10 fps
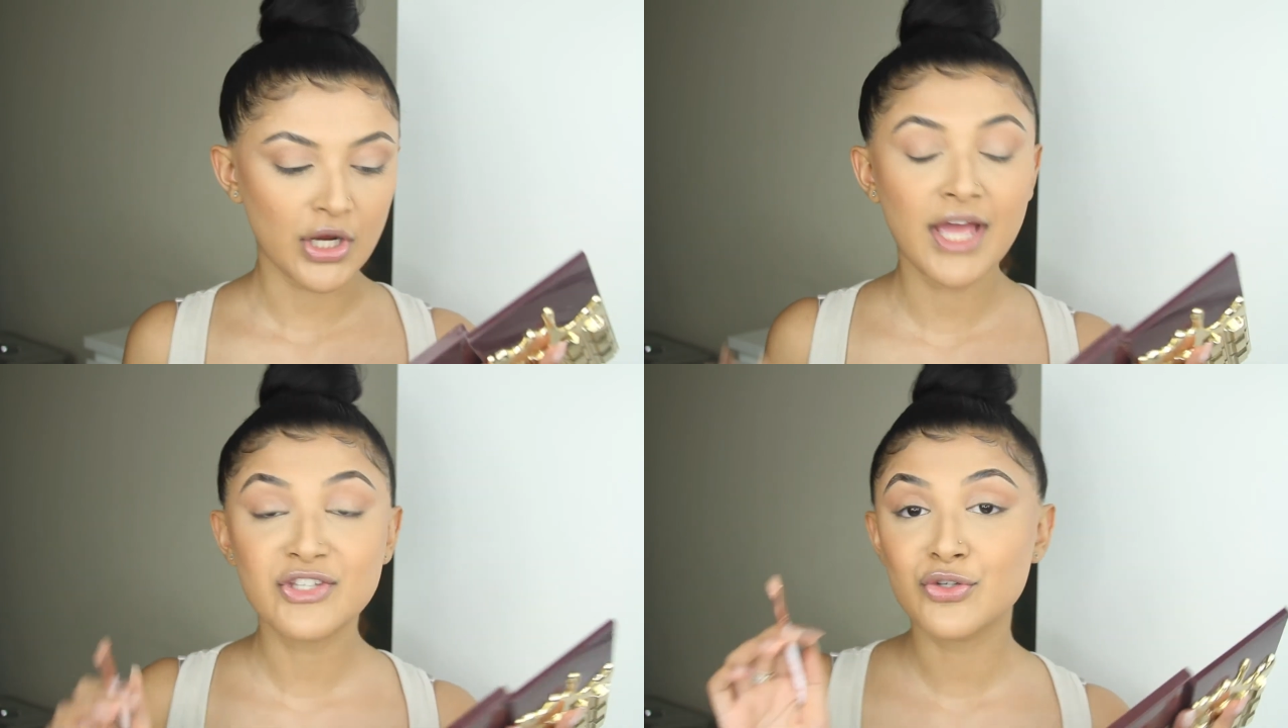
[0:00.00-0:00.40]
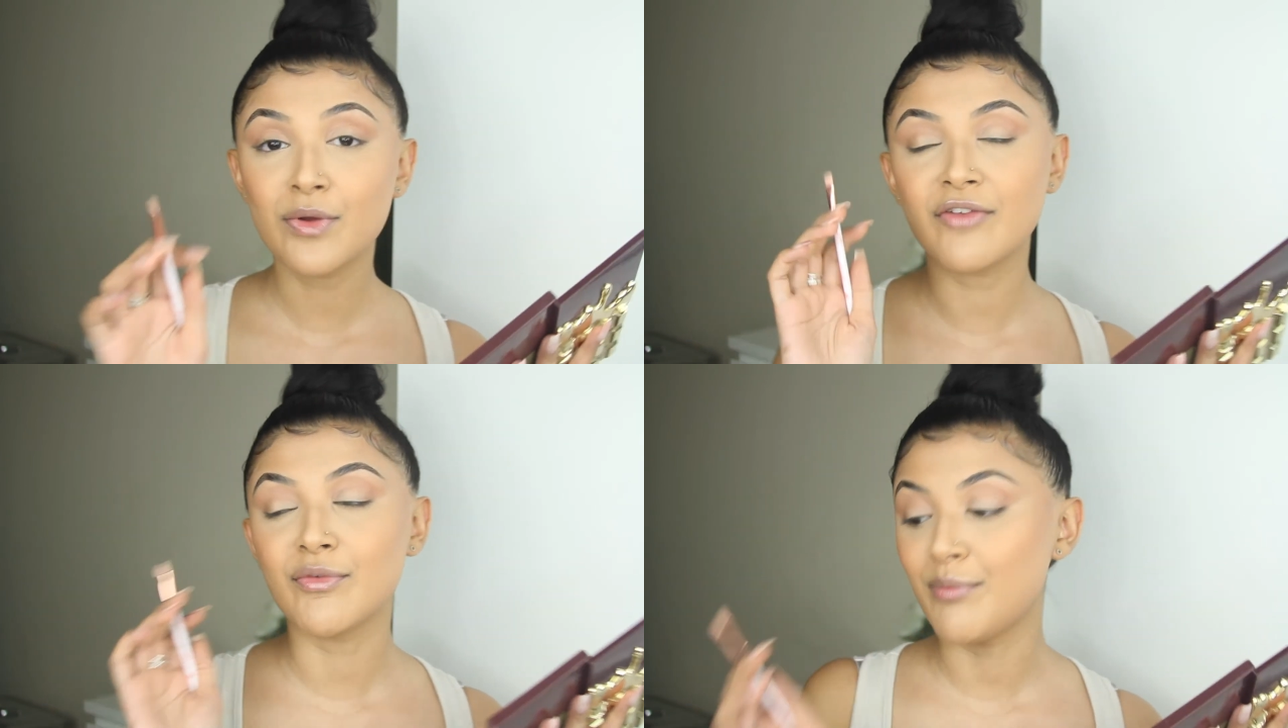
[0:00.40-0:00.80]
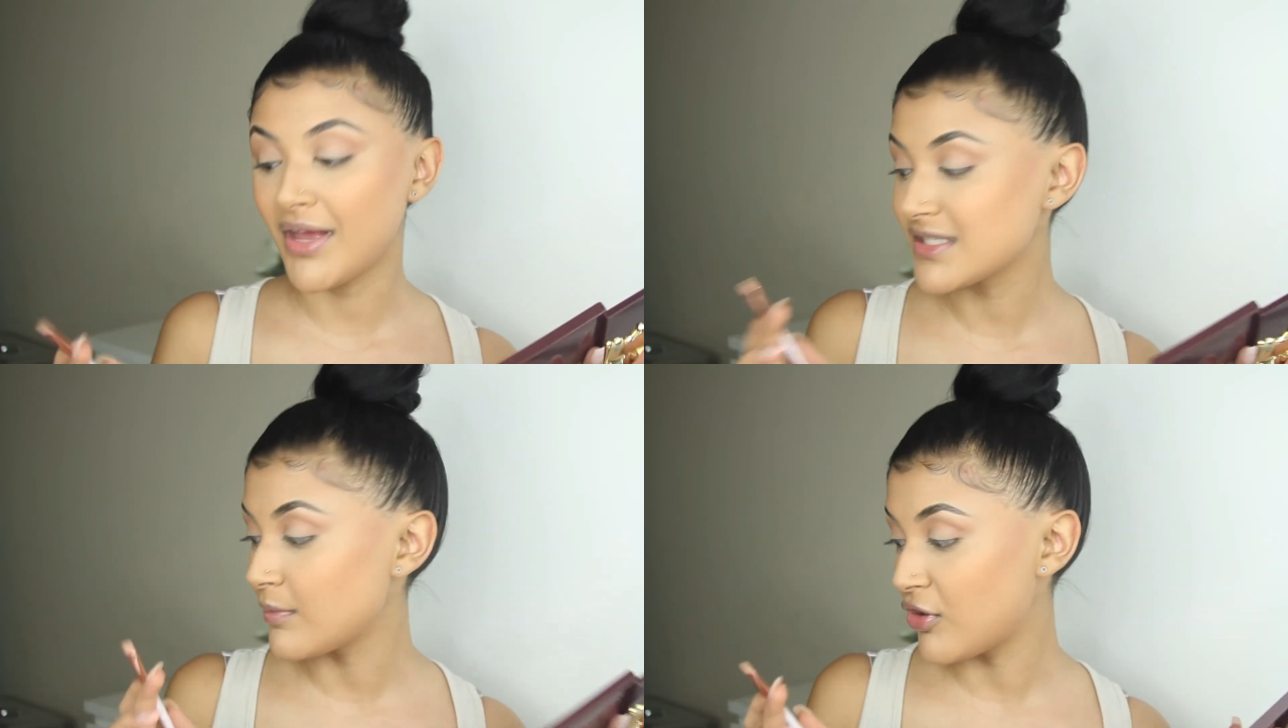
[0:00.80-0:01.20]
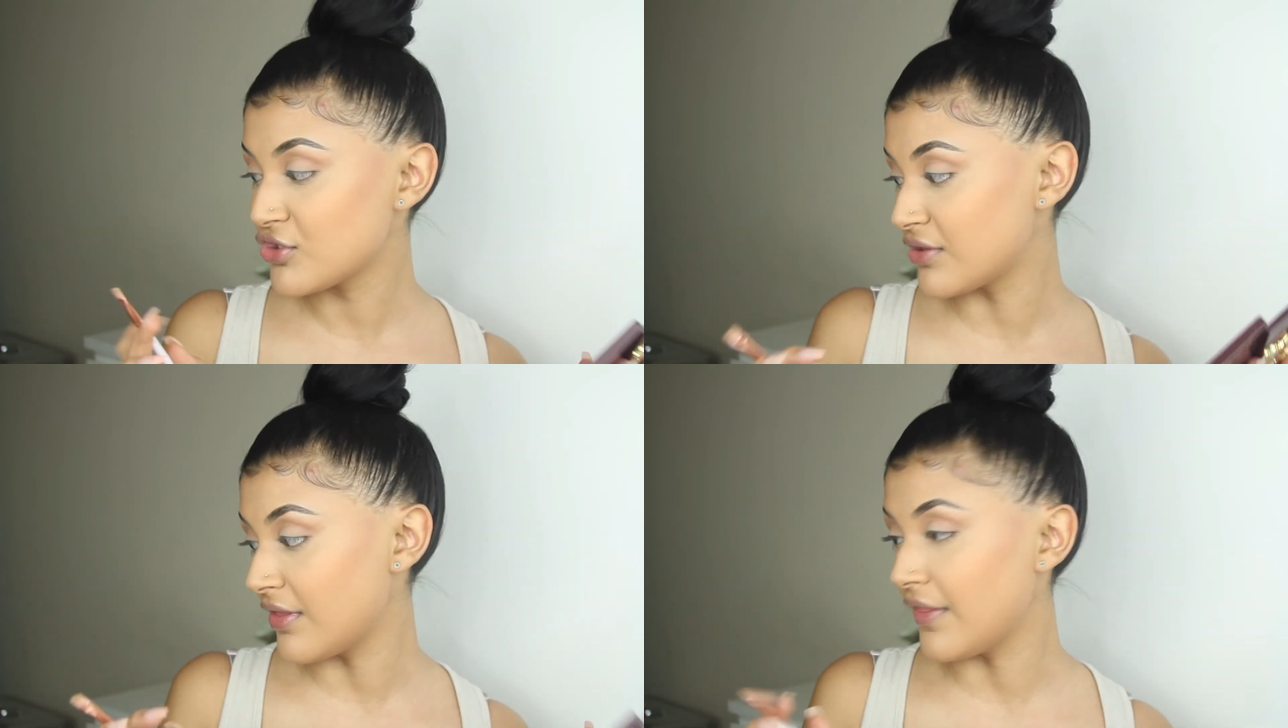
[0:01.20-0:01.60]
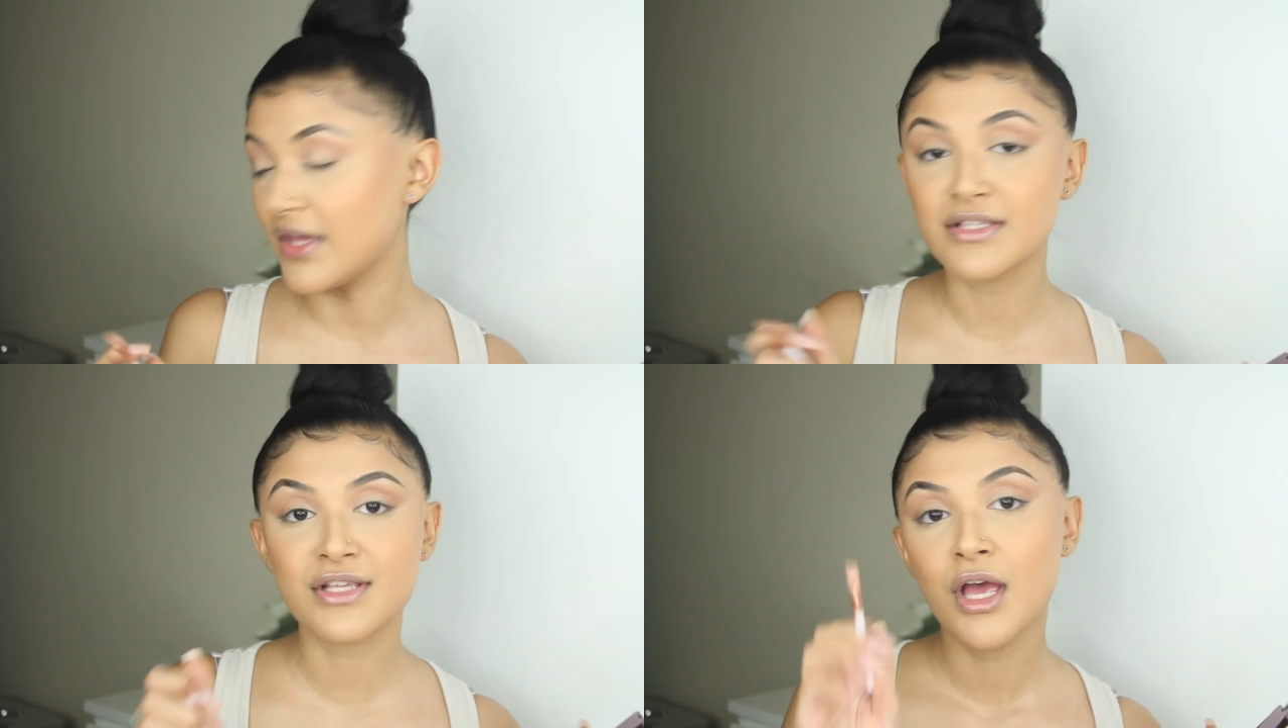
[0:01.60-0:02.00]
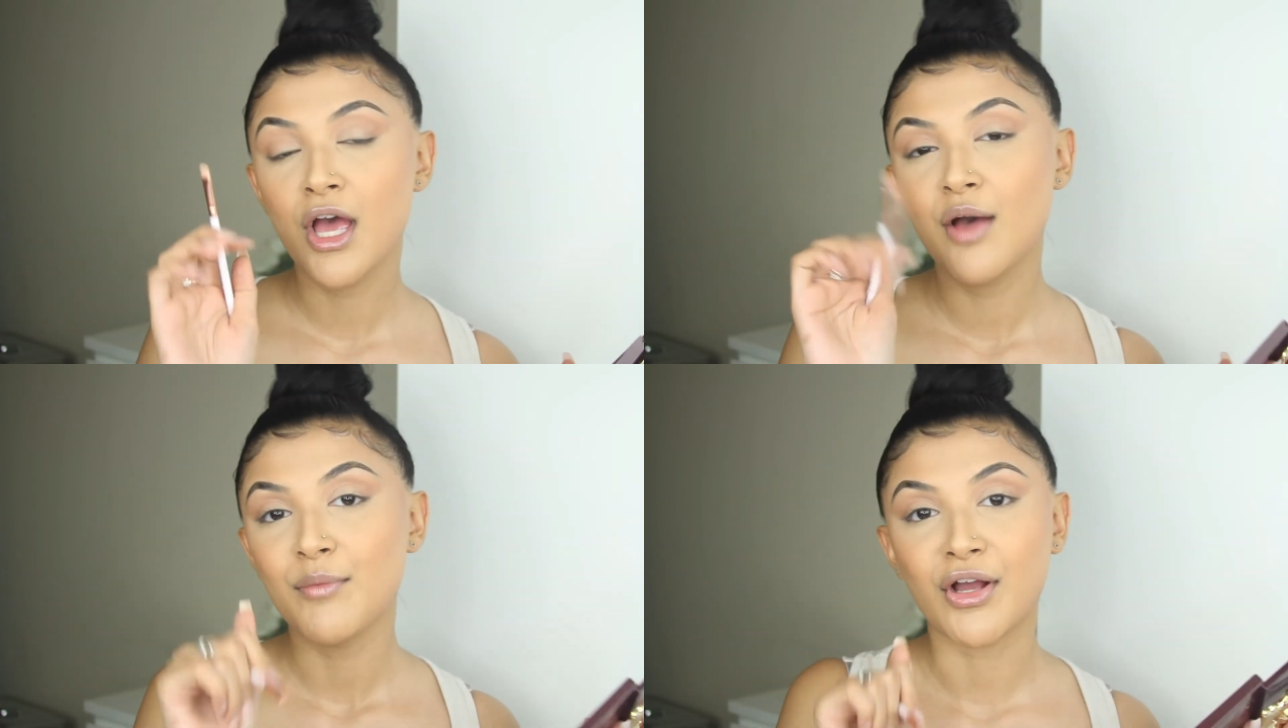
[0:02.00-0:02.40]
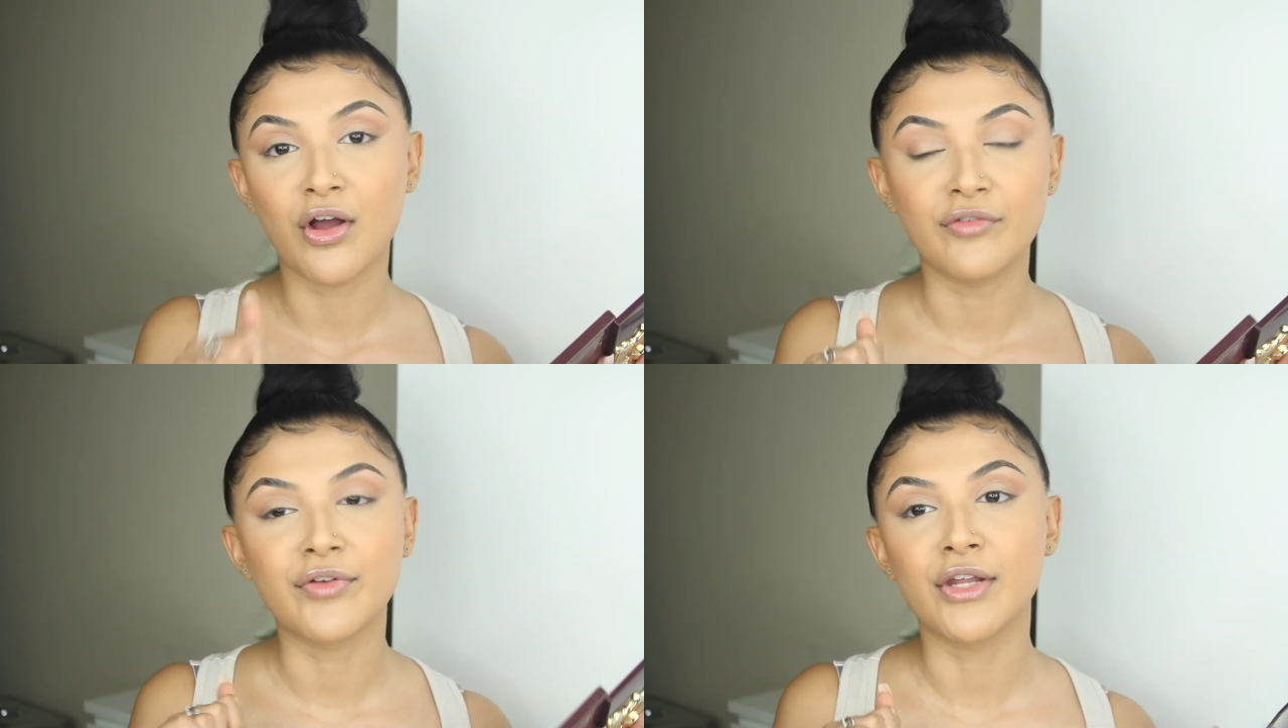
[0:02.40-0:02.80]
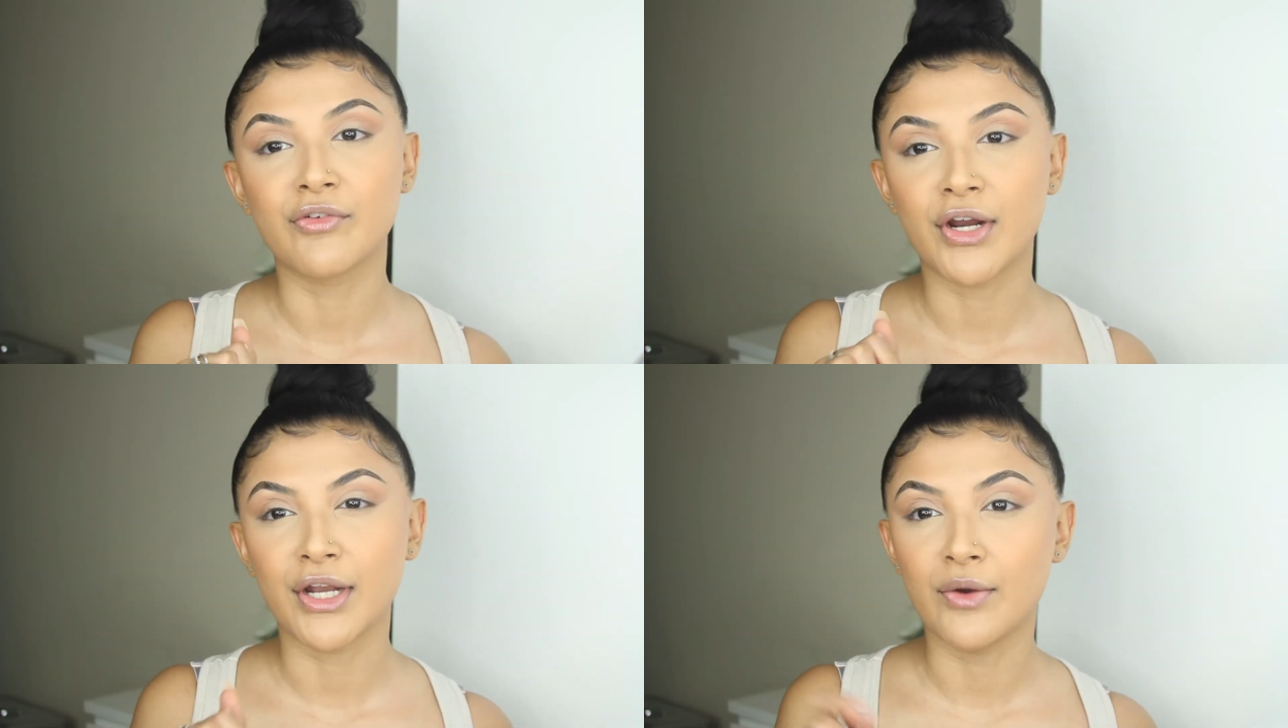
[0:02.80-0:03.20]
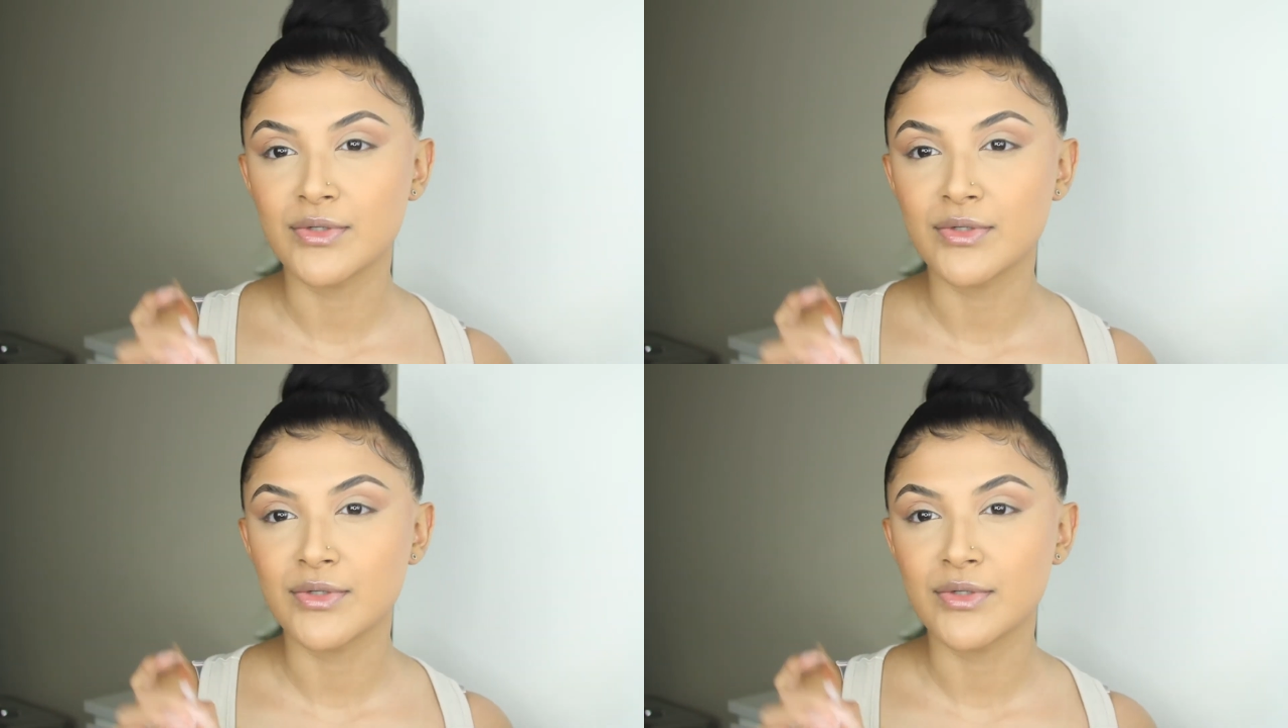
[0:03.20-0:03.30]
I do have a better brush than this, but I can't find it right now.